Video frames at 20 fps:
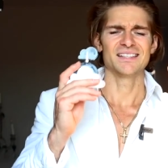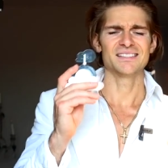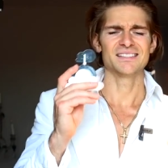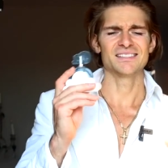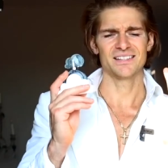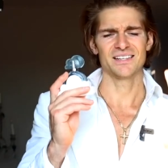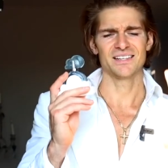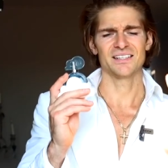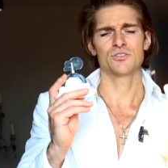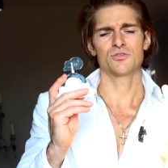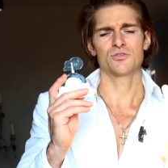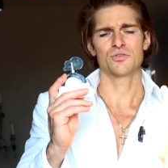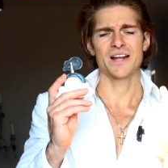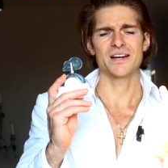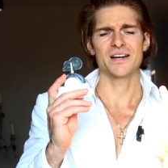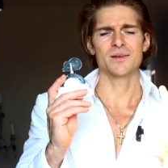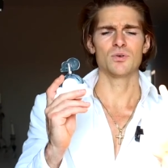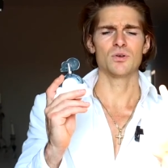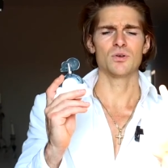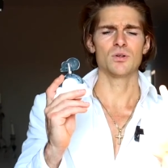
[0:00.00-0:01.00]
is it
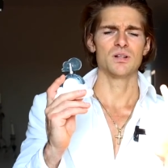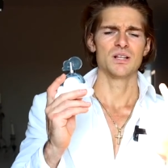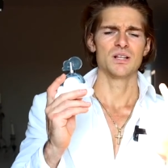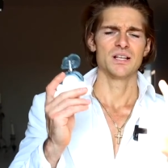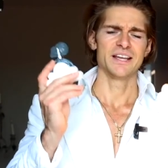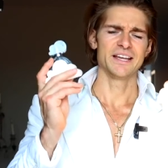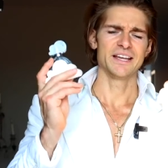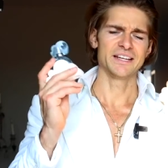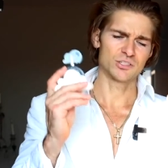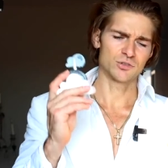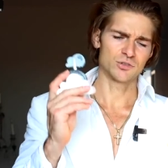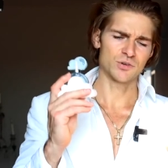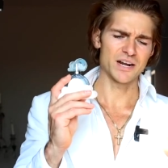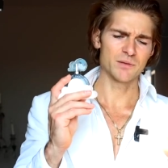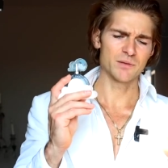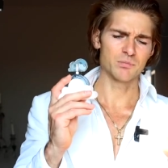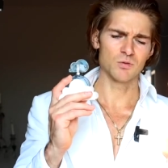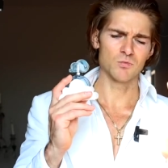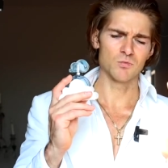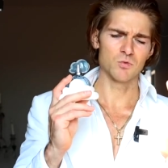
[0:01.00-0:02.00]
incredible?
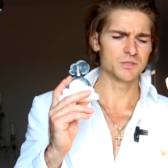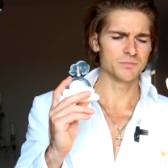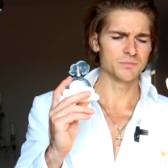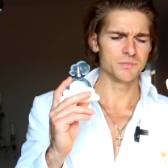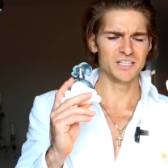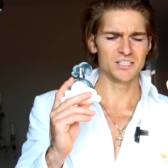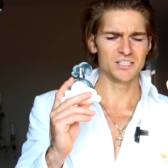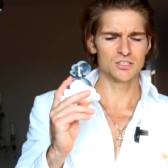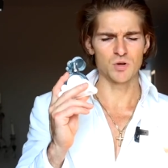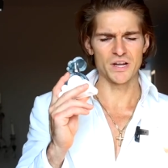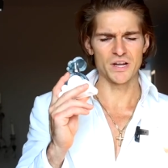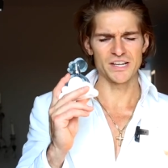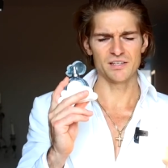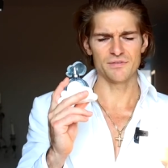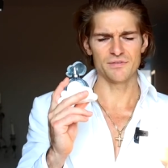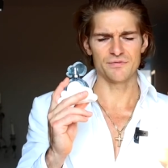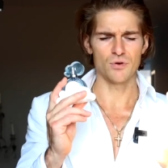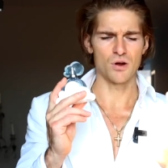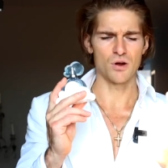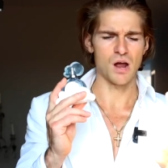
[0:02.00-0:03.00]
Incredible would mean
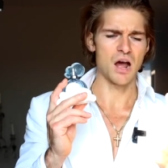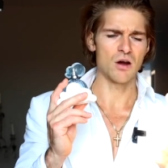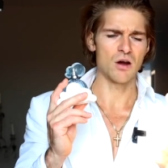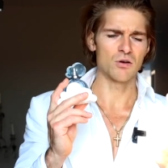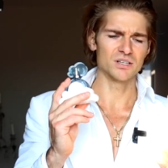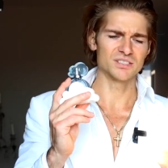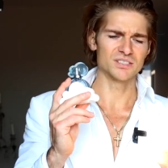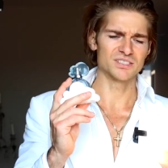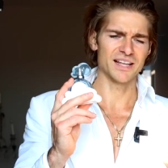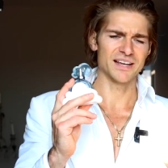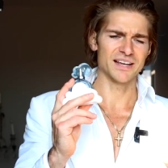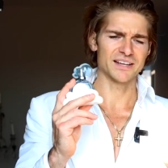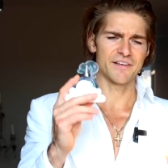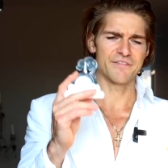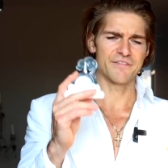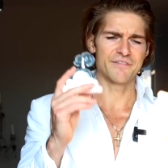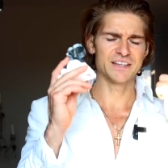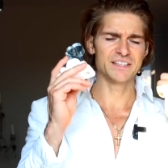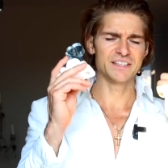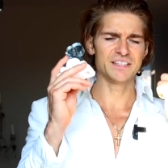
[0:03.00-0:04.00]
24 hours, like
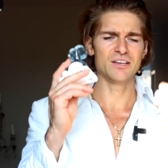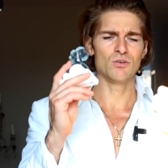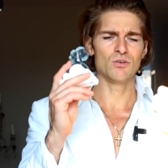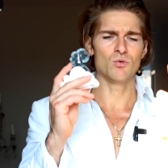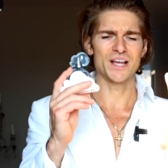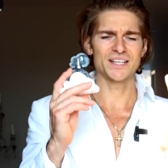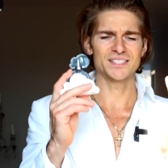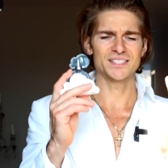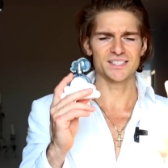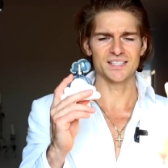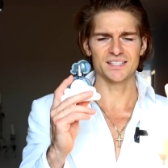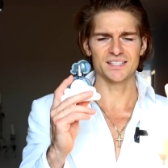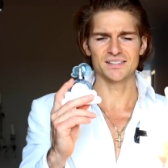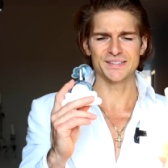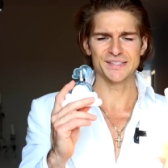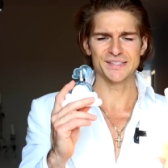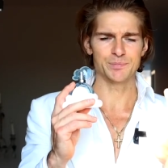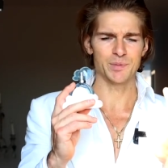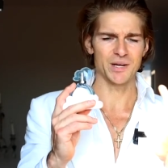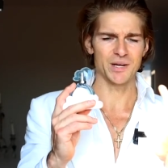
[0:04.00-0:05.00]
a Vanille West
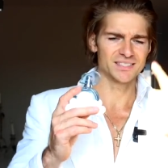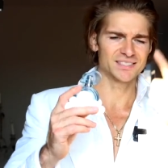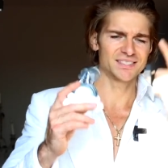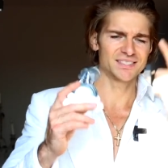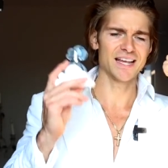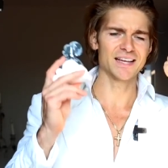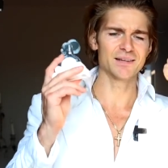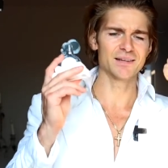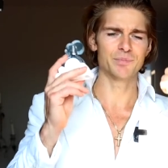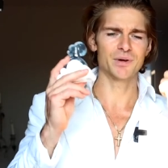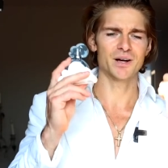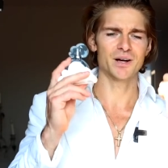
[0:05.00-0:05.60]
Indies by St.